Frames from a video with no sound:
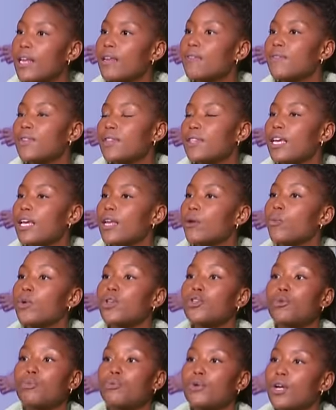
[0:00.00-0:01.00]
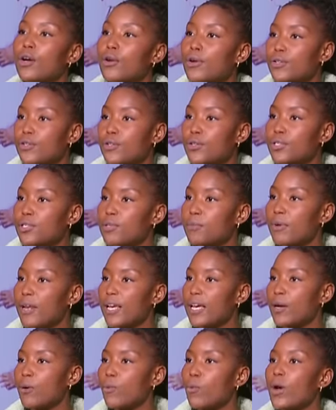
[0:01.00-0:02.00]
even then, when you bring on a certain
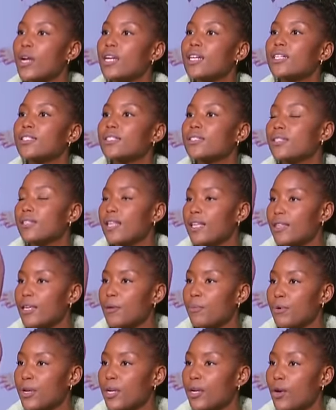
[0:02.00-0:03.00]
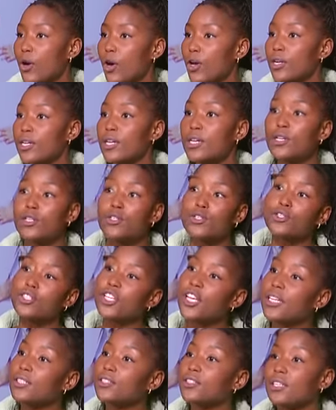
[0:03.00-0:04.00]
player, what is it that they're bringing on to
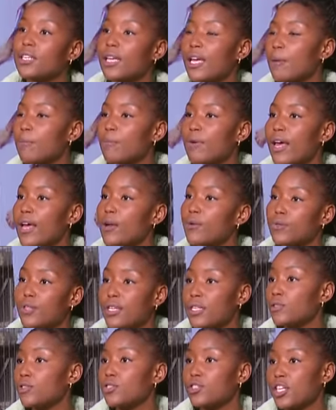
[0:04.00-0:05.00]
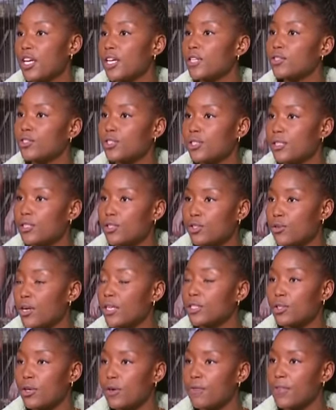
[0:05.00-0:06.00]
change the game plan or then to change the
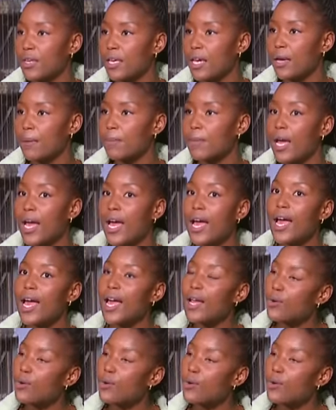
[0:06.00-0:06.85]
structure of the game? And